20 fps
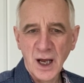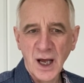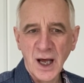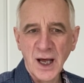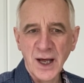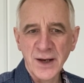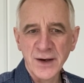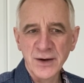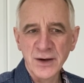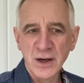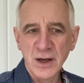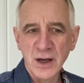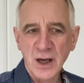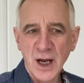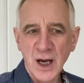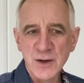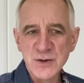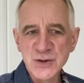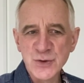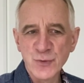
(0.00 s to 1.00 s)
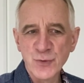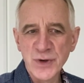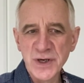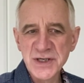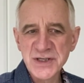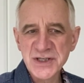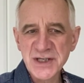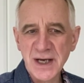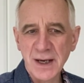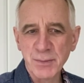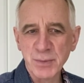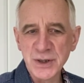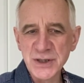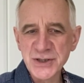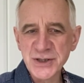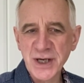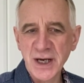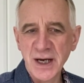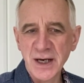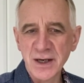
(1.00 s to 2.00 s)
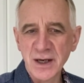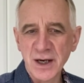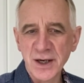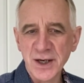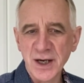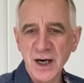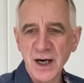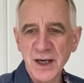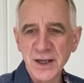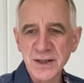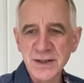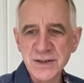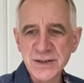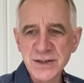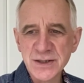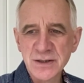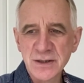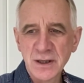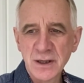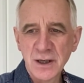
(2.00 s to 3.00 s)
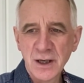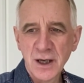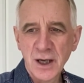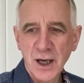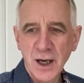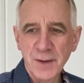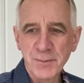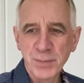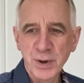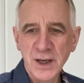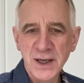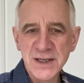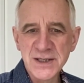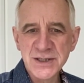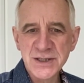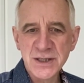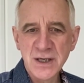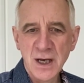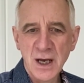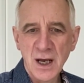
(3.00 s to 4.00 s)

and how to re-establish canine guidance and place